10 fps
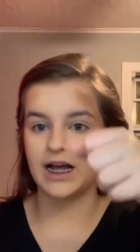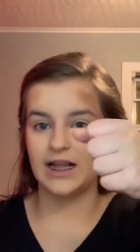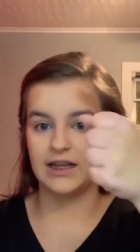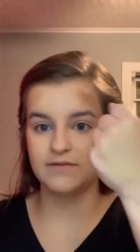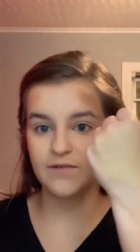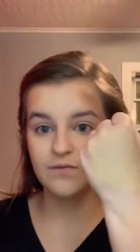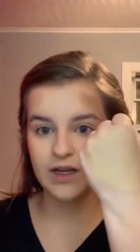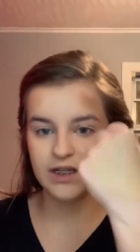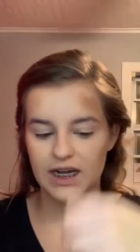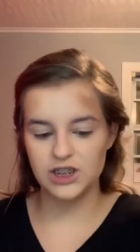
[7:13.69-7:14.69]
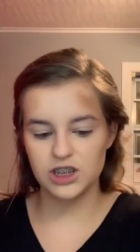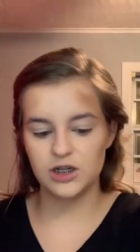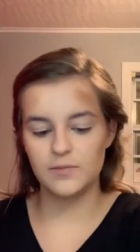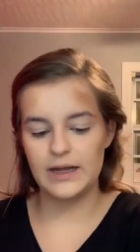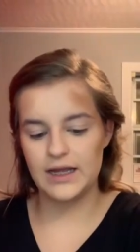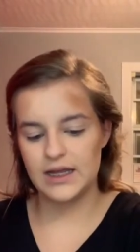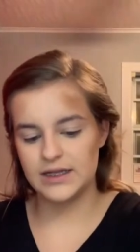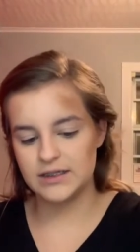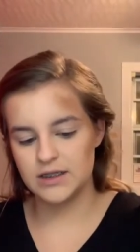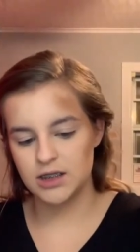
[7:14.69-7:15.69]
I left some foundation on my
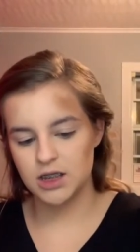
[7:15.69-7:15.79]
hand